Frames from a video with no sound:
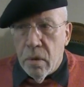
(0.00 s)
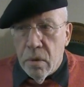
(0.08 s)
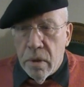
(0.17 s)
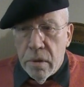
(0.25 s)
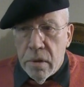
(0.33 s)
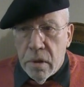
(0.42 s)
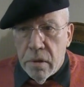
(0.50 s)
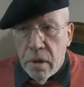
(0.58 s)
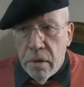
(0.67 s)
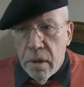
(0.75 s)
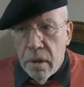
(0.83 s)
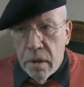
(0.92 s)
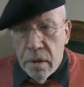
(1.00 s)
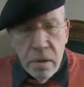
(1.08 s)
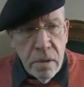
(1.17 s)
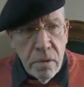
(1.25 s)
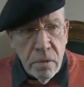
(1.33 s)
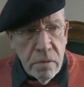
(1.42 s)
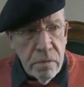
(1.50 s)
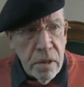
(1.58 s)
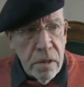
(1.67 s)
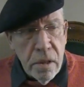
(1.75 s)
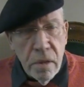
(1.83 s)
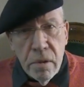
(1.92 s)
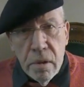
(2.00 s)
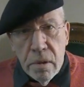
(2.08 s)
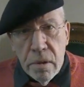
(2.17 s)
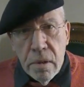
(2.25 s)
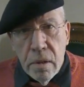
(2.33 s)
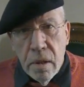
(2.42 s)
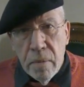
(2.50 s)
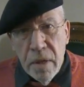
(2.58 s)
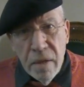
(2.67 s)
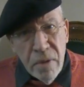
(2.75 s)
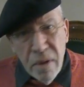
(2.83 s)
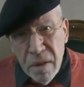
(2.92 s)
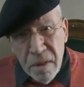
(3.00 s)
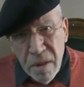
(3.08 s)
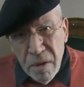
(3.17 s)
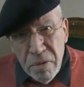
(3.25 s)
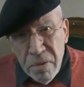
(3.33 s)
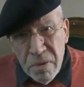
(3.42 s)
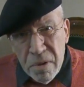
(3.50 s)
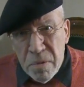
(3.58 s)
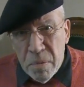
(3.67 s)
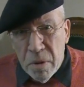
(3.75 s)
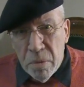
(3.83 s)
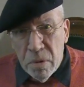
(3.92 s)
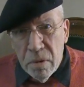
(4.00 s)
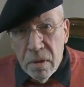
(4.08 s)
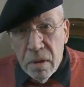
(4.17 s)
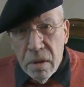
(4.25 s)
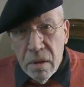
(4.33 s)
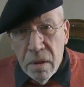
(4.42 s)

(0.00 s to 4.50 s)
and all those cronyist sort of Etonians. I mean, haven't you had enough of these people?